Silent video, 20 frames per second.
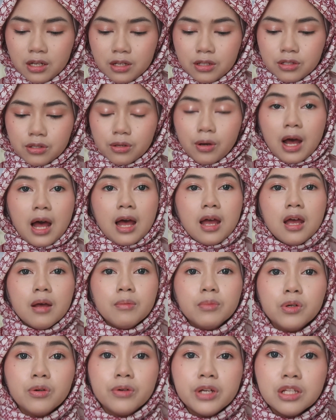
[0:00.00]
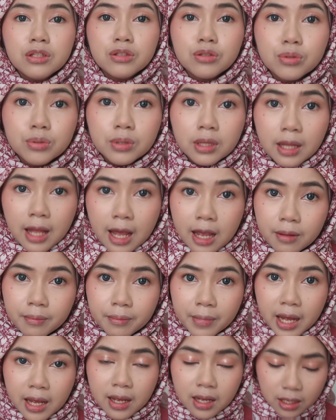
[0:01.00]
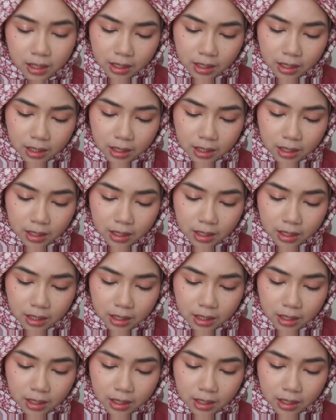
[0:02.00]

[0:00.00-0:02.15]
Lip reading: So I am going to line my